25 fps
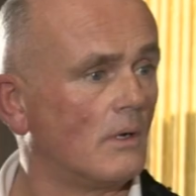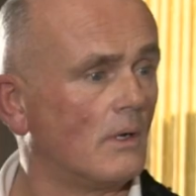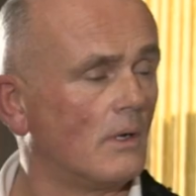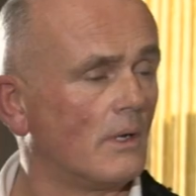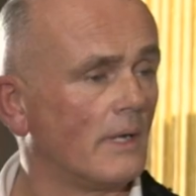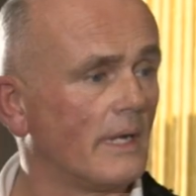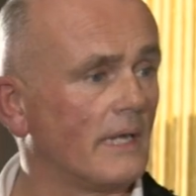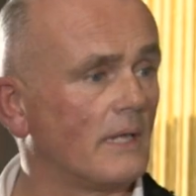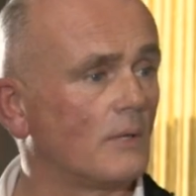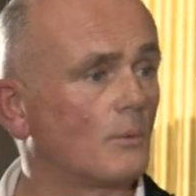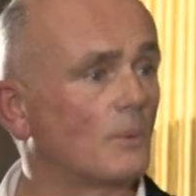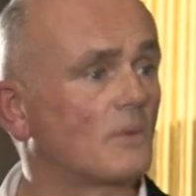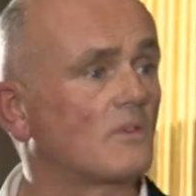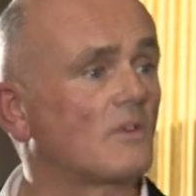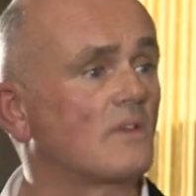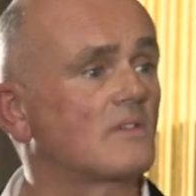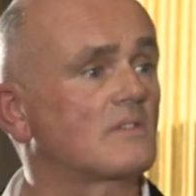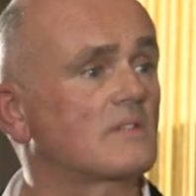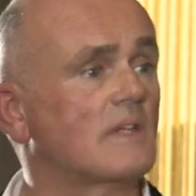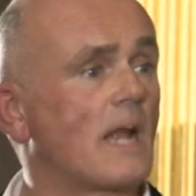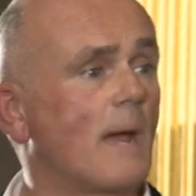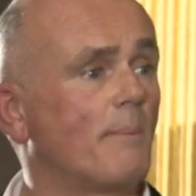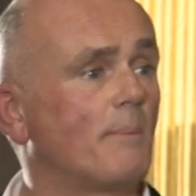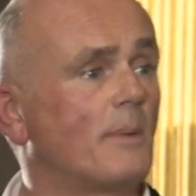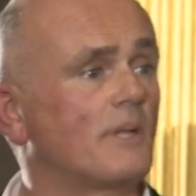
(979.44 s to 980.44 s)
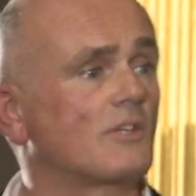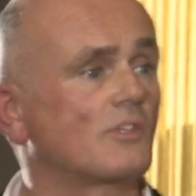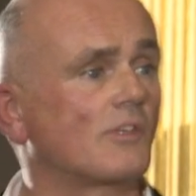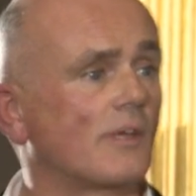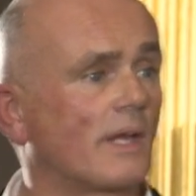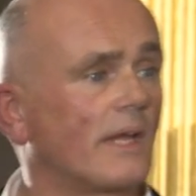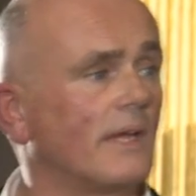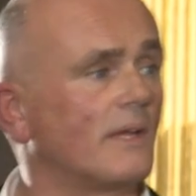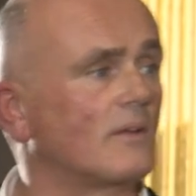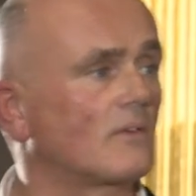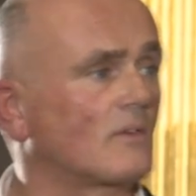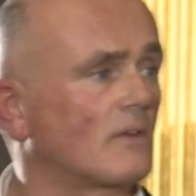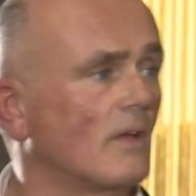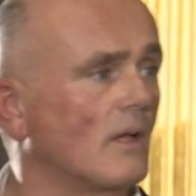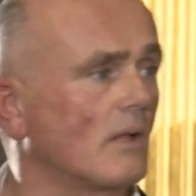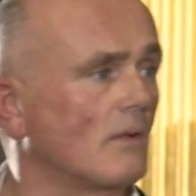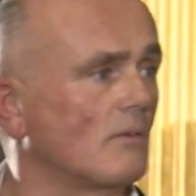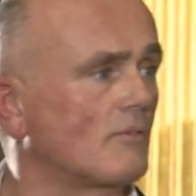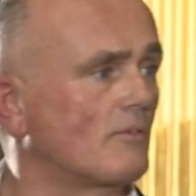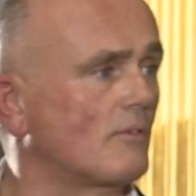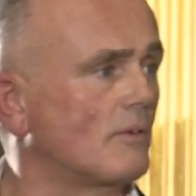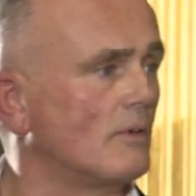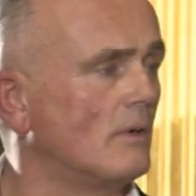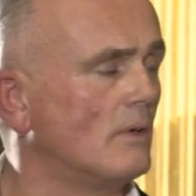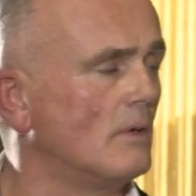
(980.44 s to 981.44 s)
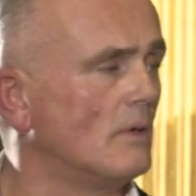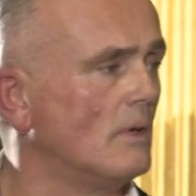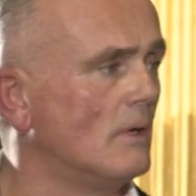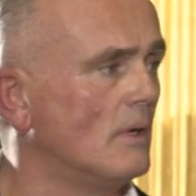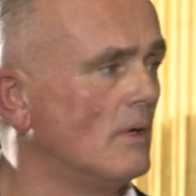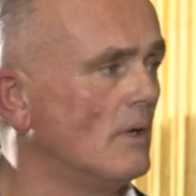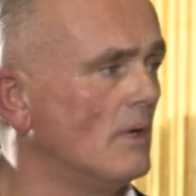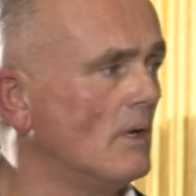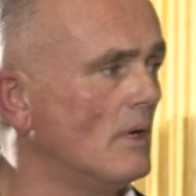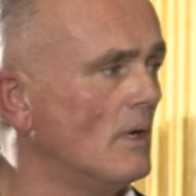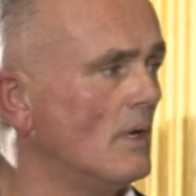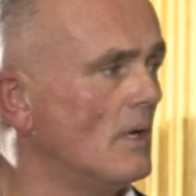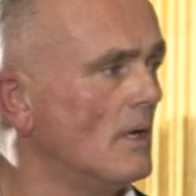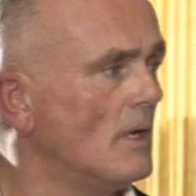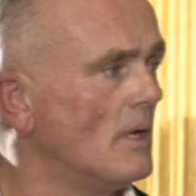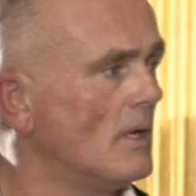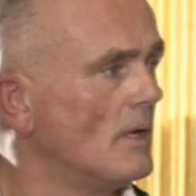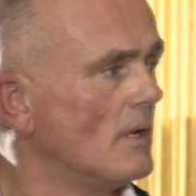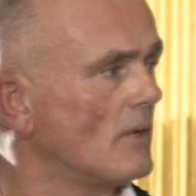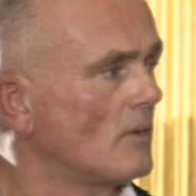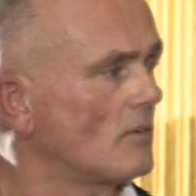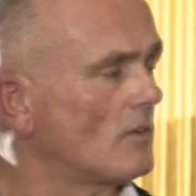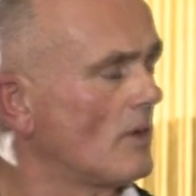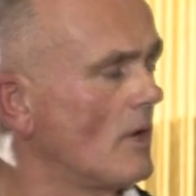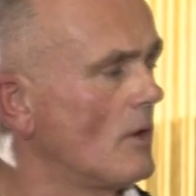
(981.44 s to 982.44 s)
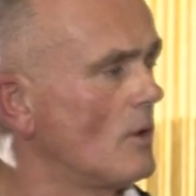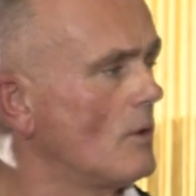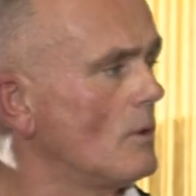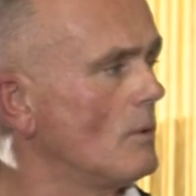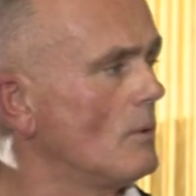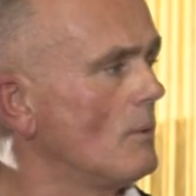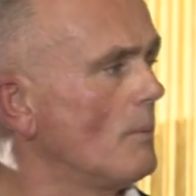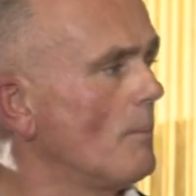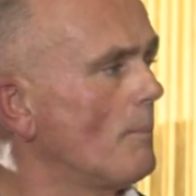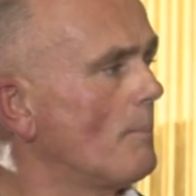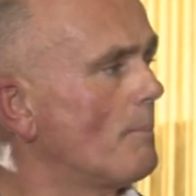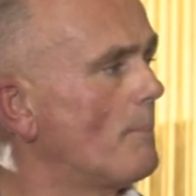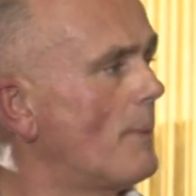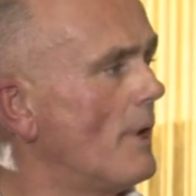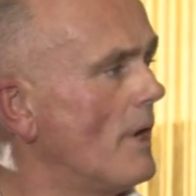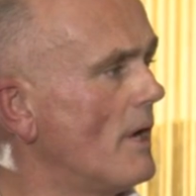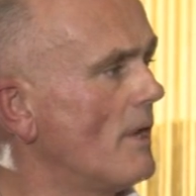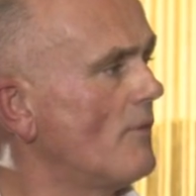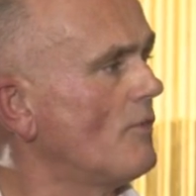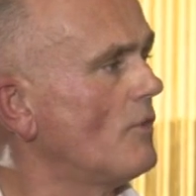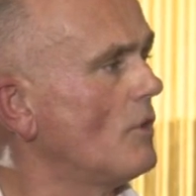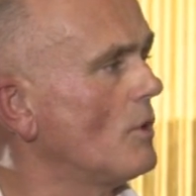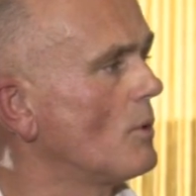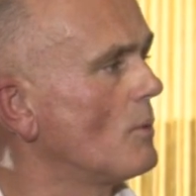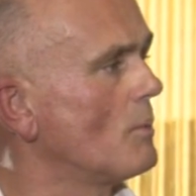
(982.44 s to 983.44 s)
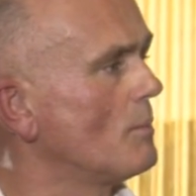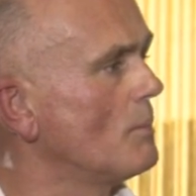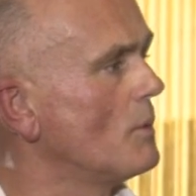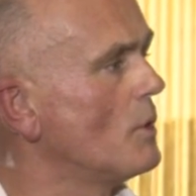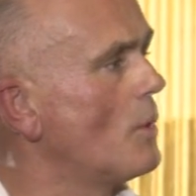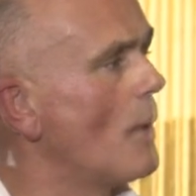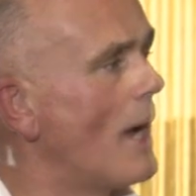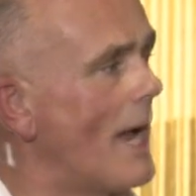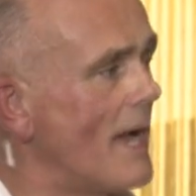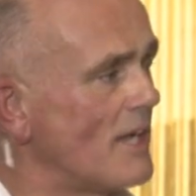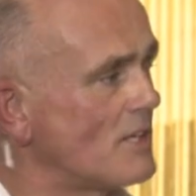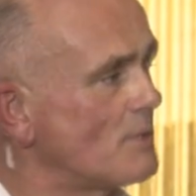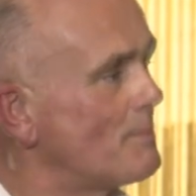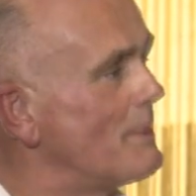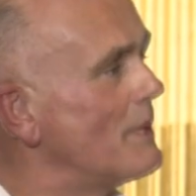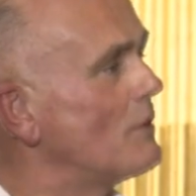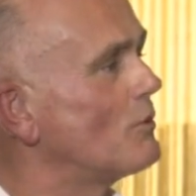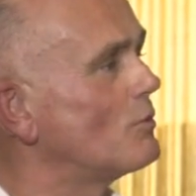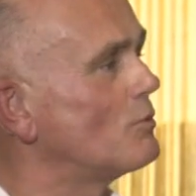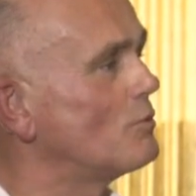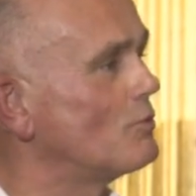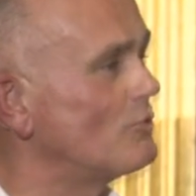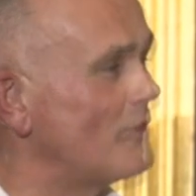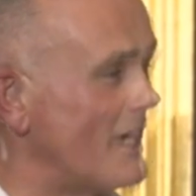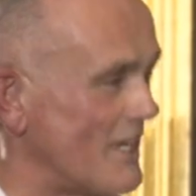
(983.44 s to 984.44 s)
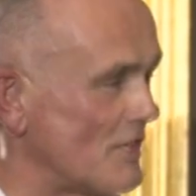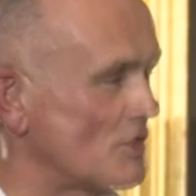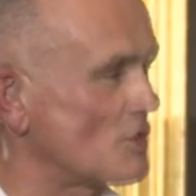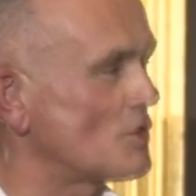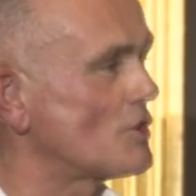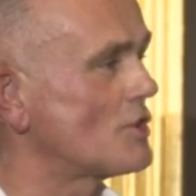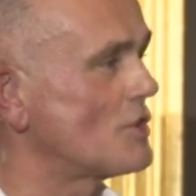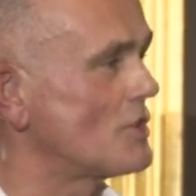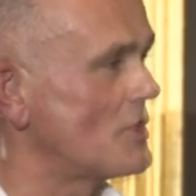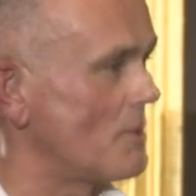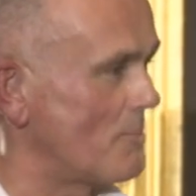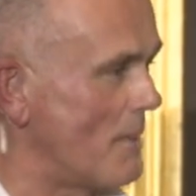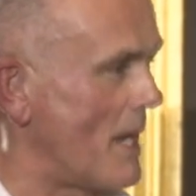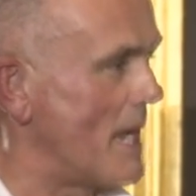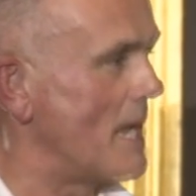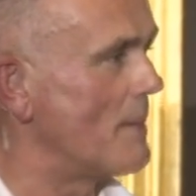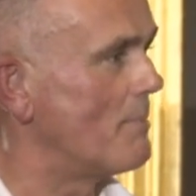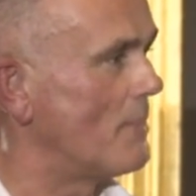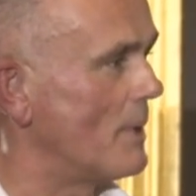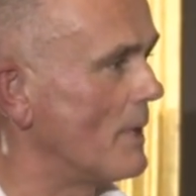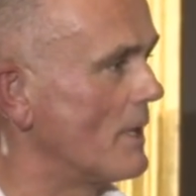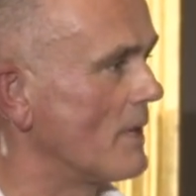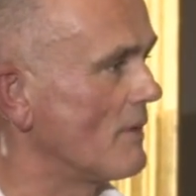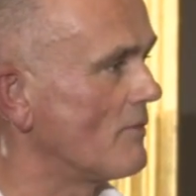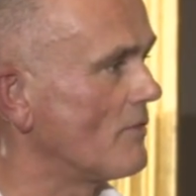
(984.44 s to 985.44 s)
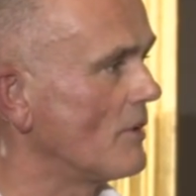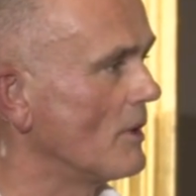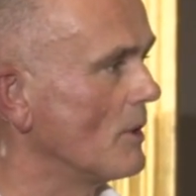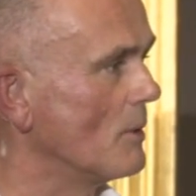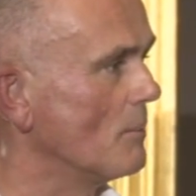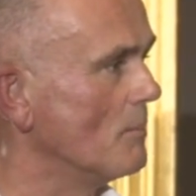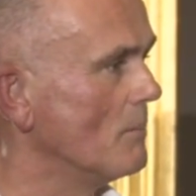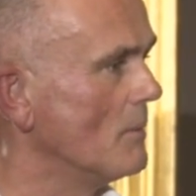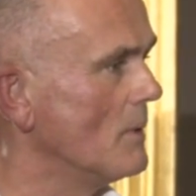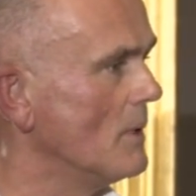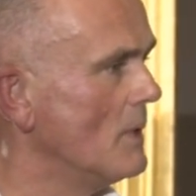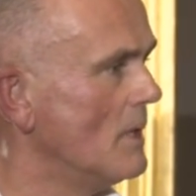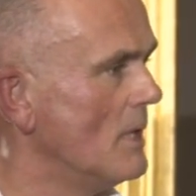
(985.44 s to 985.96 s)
It was establishing itself. So perfume, you had to be rich to buy perfume.